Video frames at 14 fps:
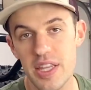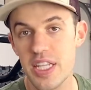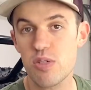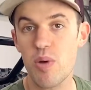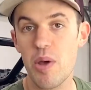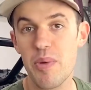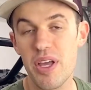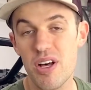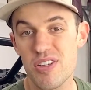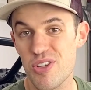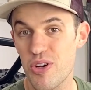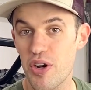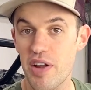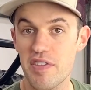This way we
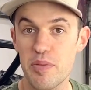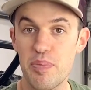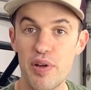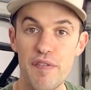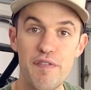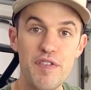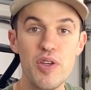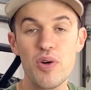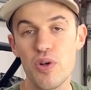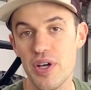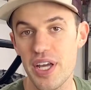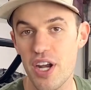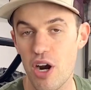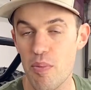also don't have to put
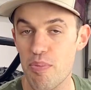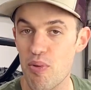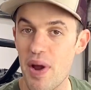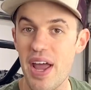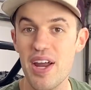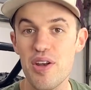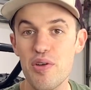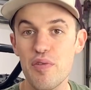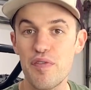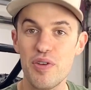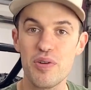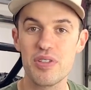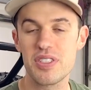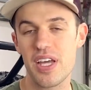fuel in our brand new
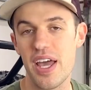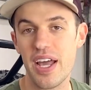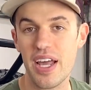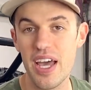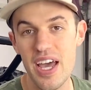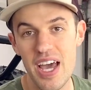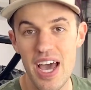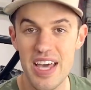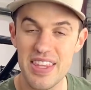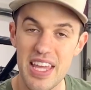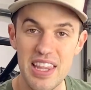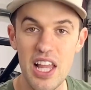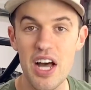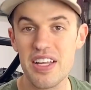fuel tank
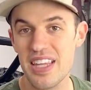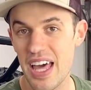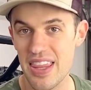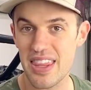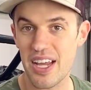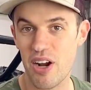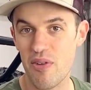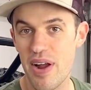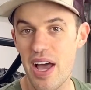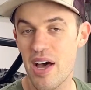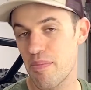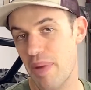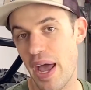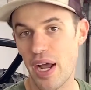and then lug that thing
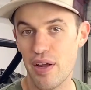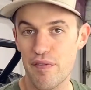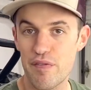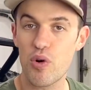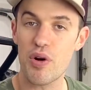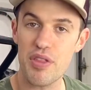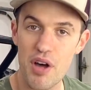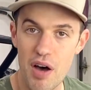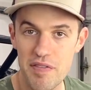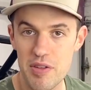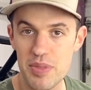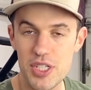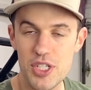around back and forth off the